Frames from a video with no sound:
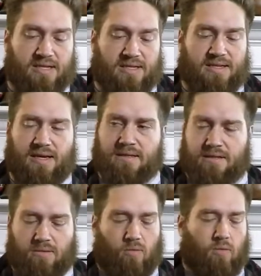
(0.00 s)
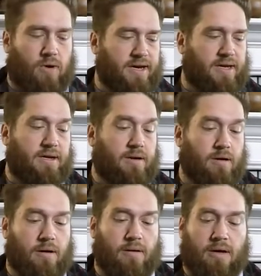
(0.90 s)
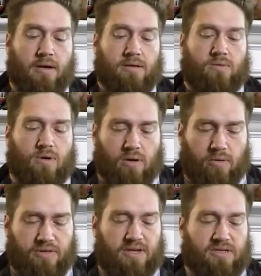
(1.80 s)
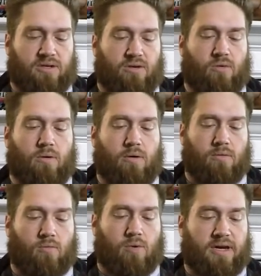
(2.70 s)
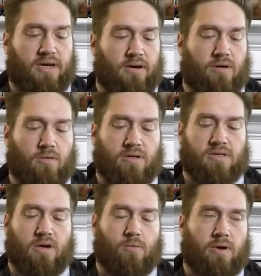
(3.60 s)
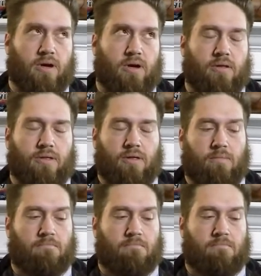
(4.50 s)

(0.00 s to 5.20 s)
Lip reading: 6 right here. So we're gonna go with these 2 right here. I'll start with